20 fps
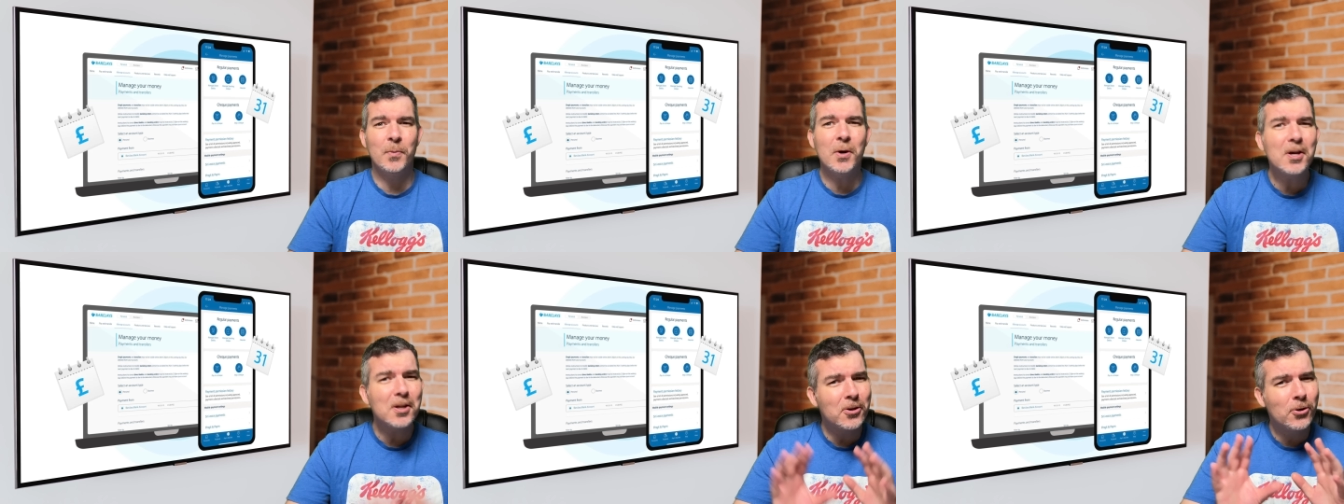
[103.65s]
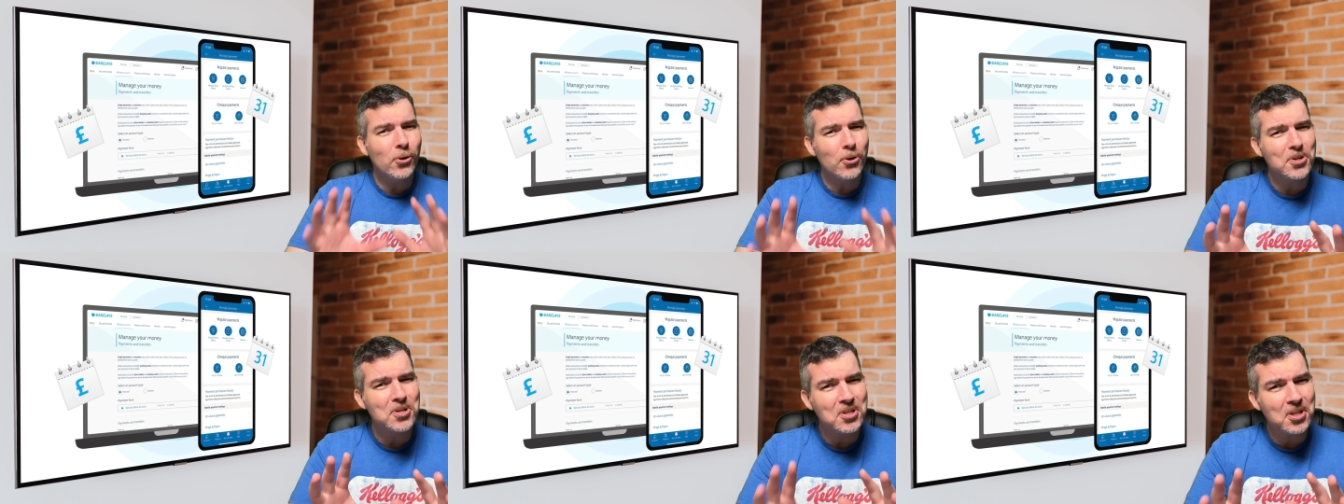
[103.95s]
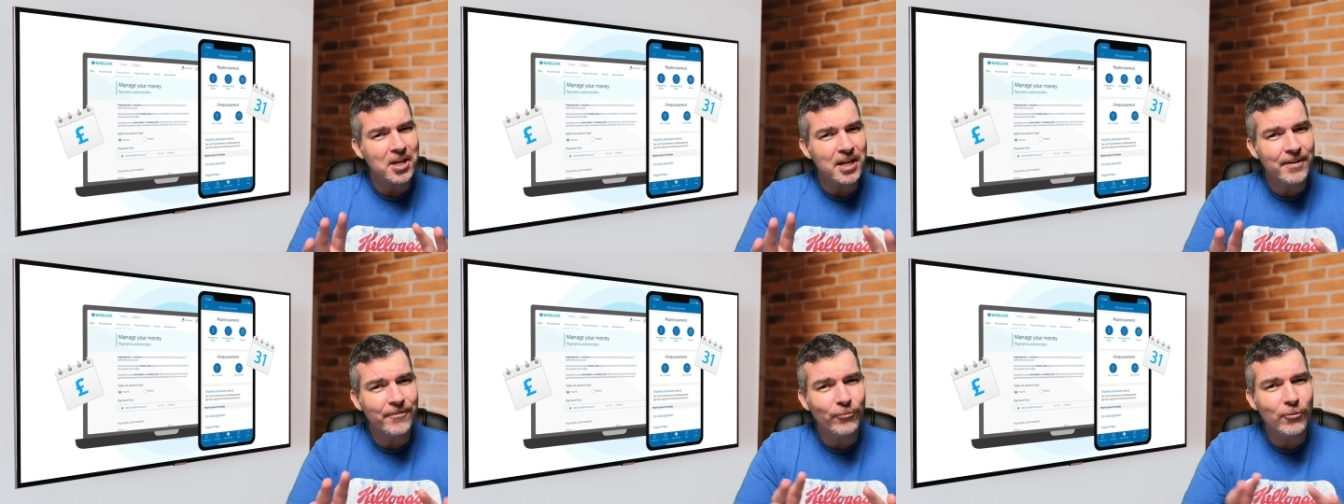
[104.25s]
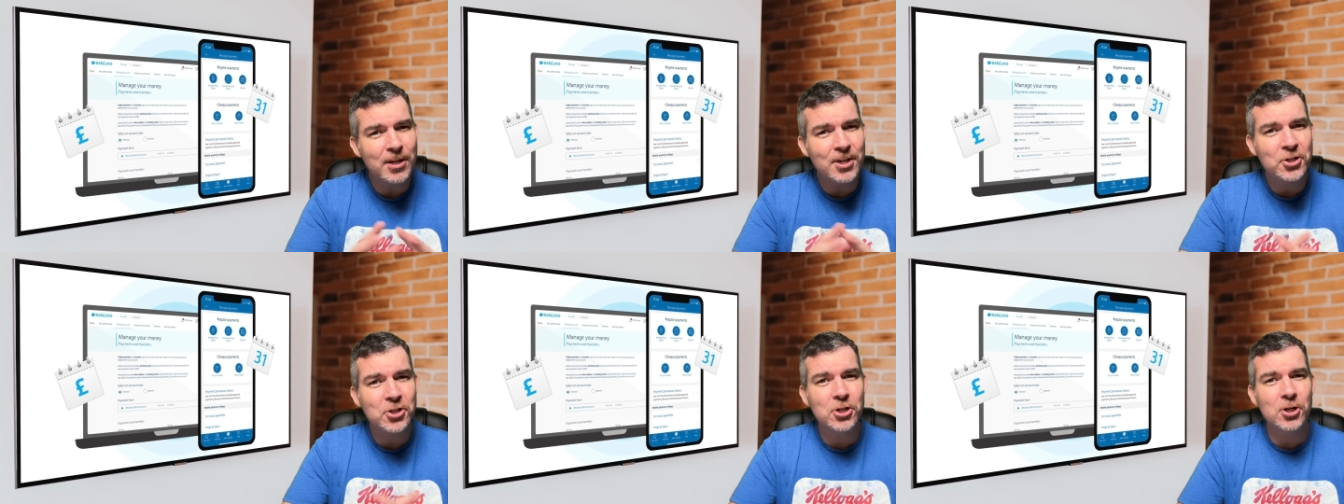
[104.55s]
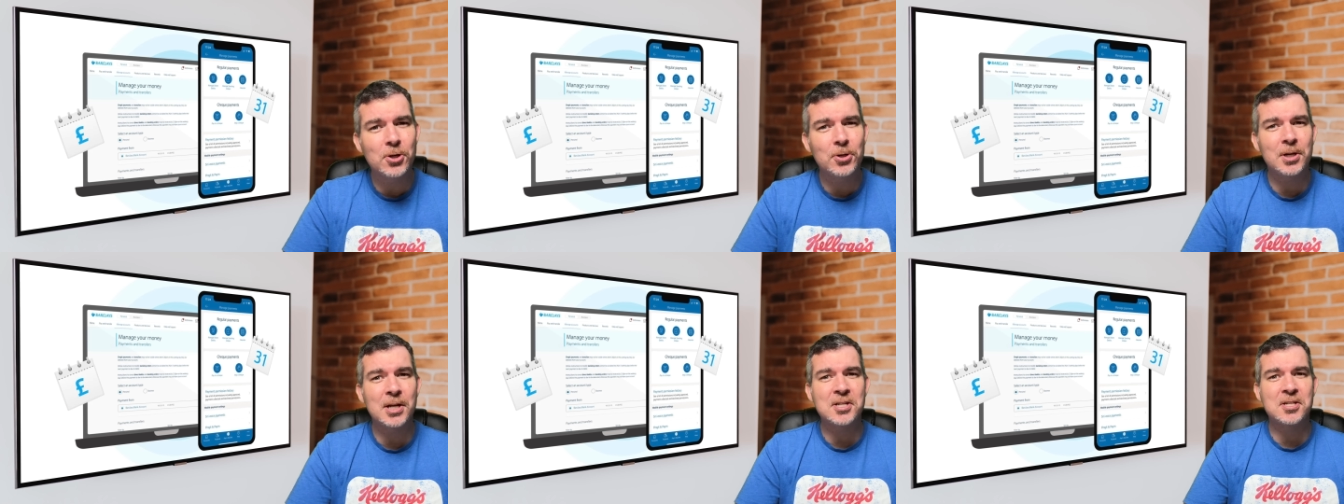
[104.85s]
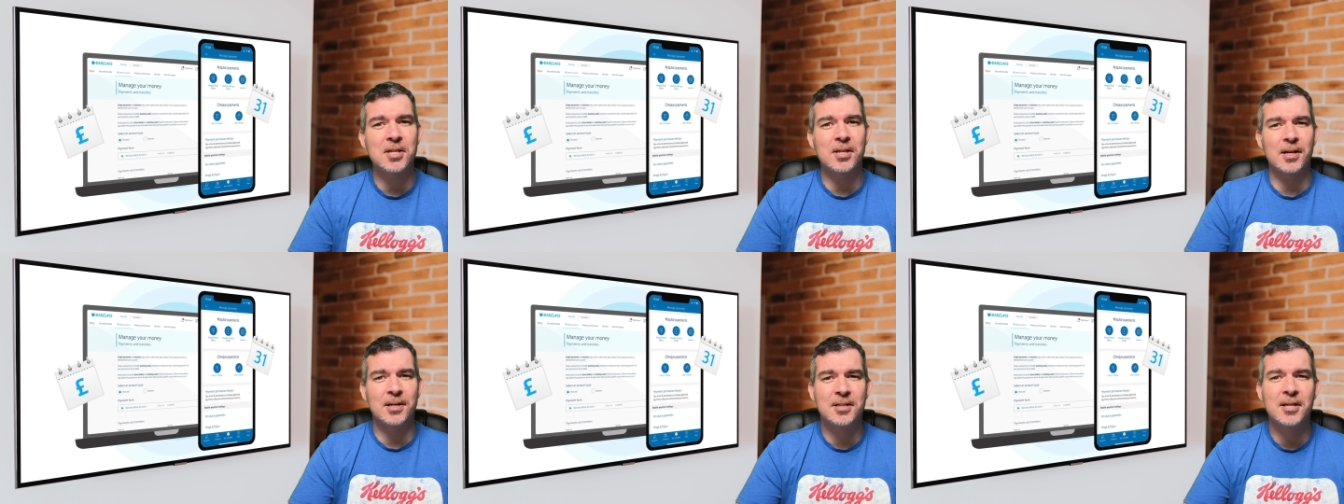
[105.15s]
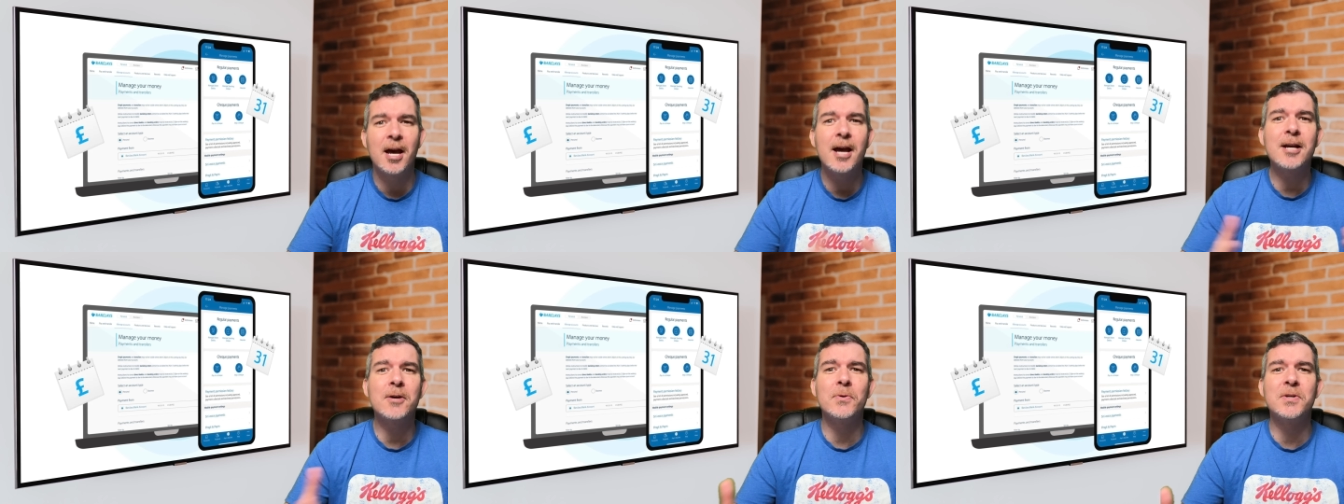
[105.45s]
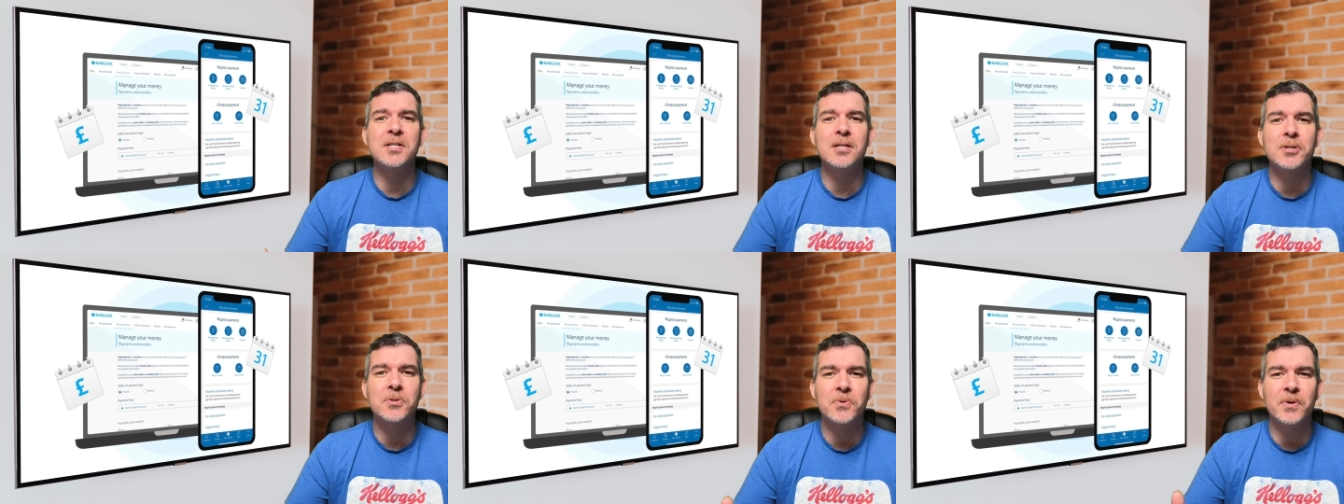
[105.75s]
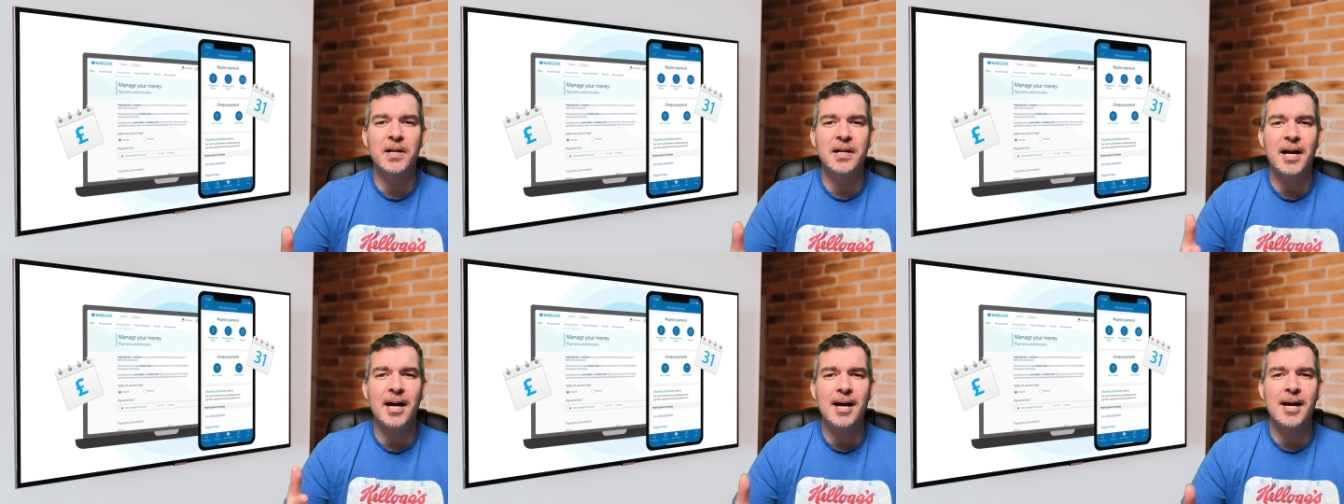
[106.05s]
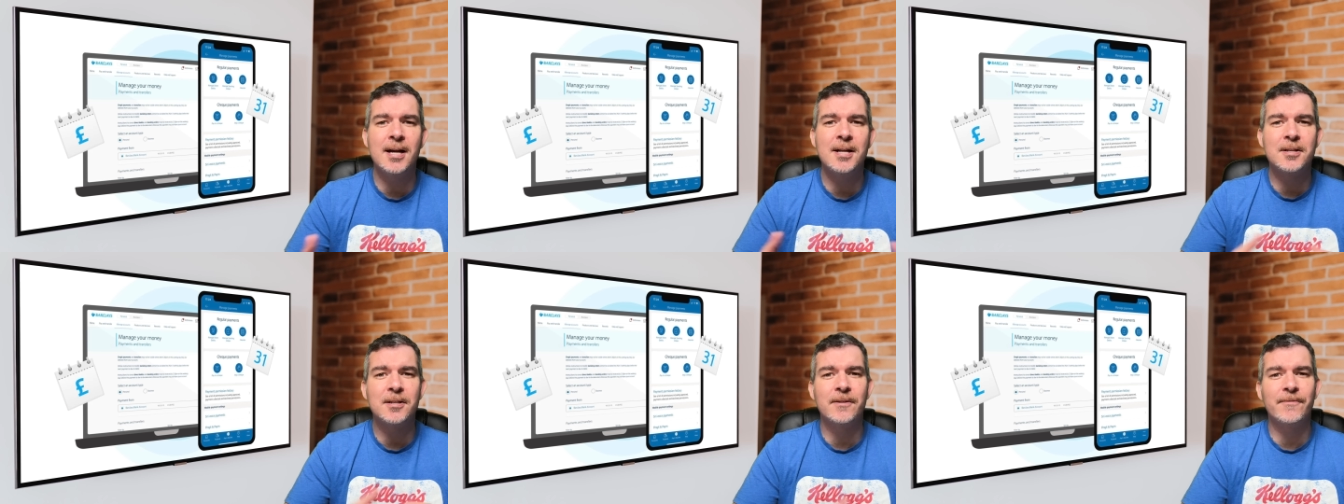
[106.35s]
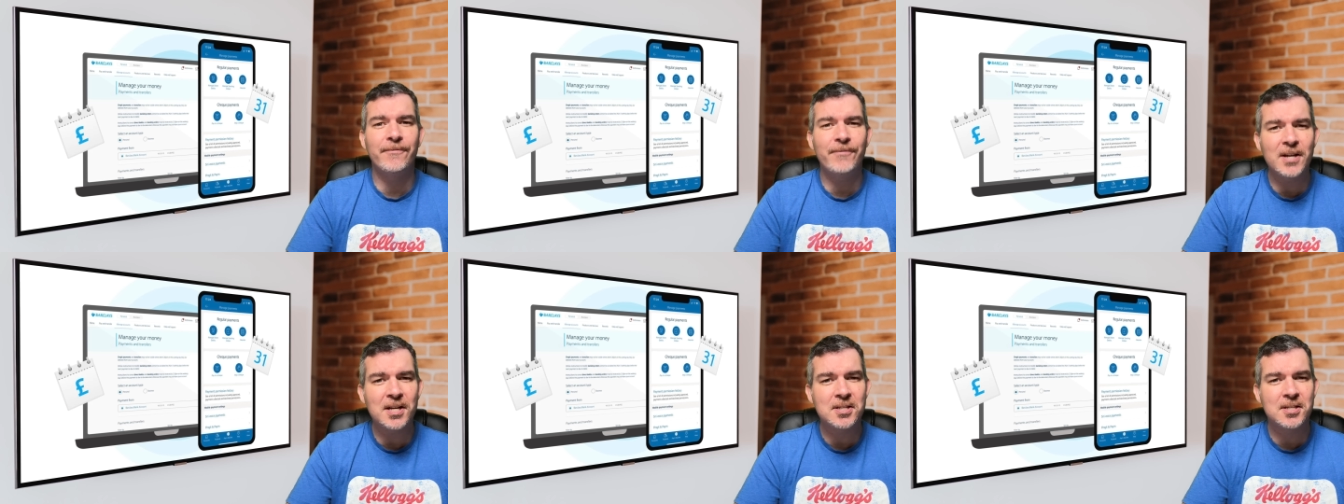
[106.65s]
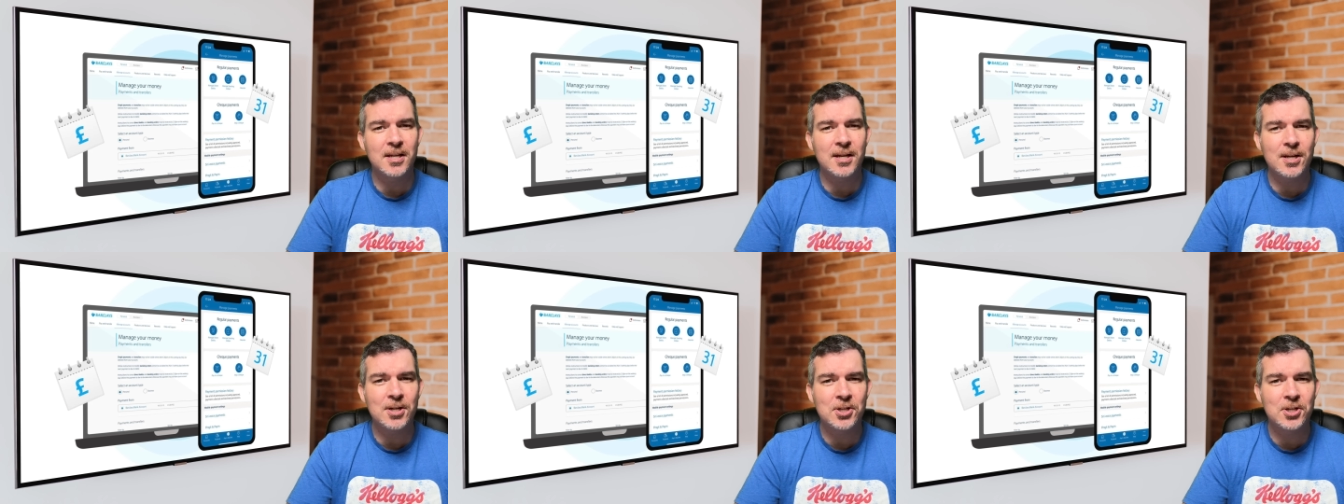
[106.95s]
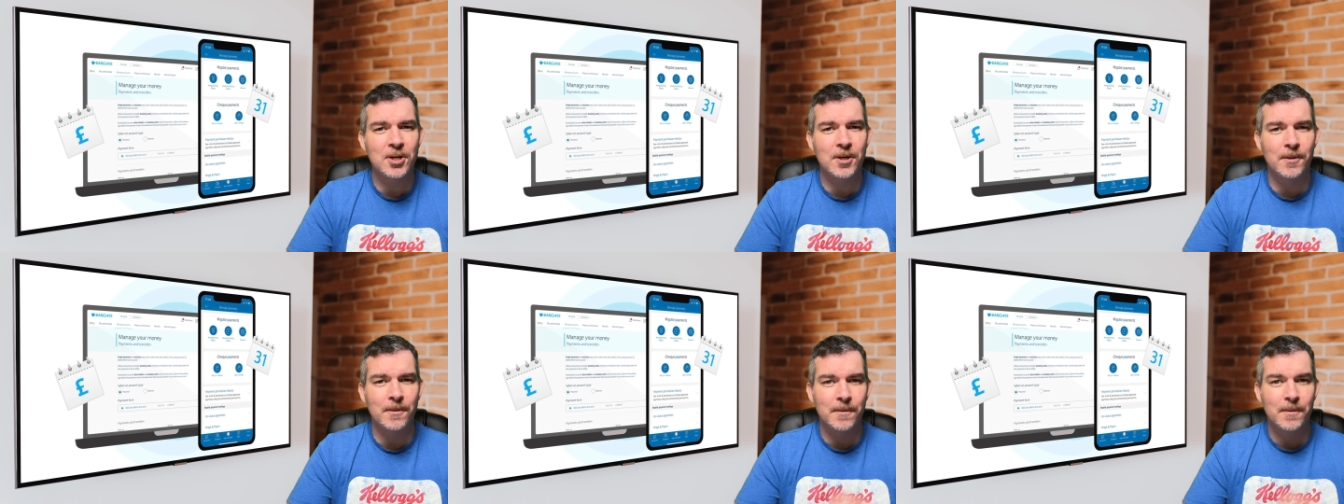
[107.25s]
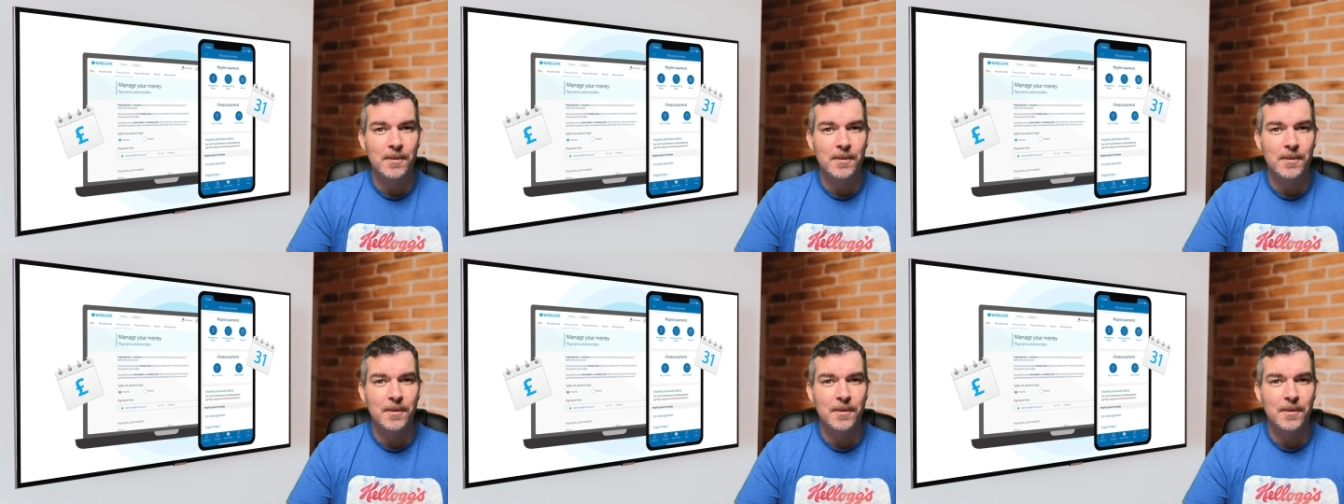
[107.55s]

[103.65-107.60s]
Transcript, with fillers: But of course, they have reassured us that the tech wizards were at hand to fix the issue.